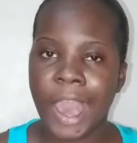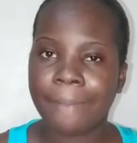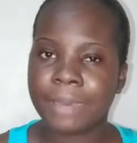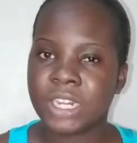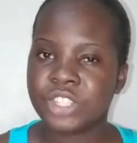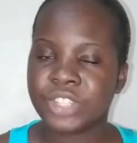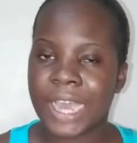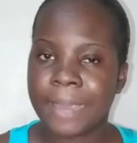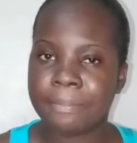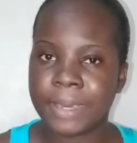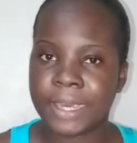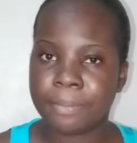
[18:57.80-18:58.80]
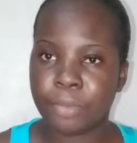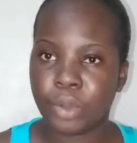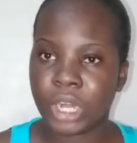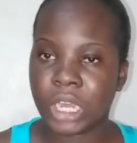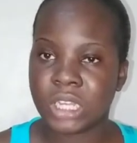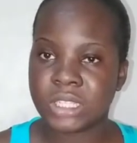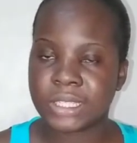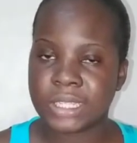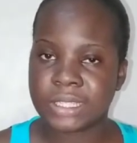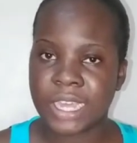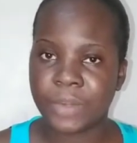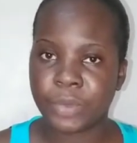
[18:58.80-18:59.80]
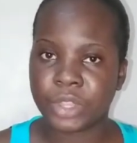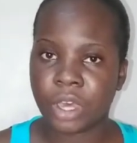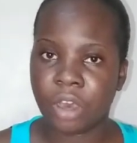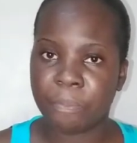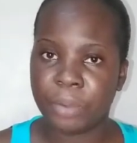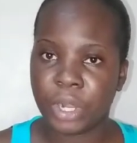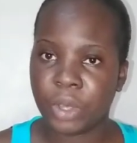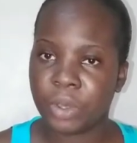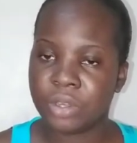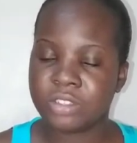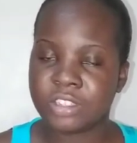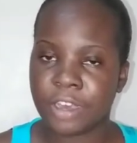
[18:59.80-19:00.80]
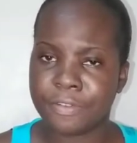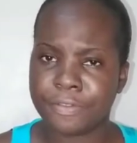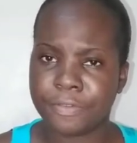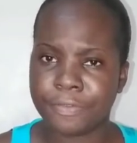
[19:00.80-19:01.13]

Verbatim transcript: I'm gonna try be more consistent with the uploads of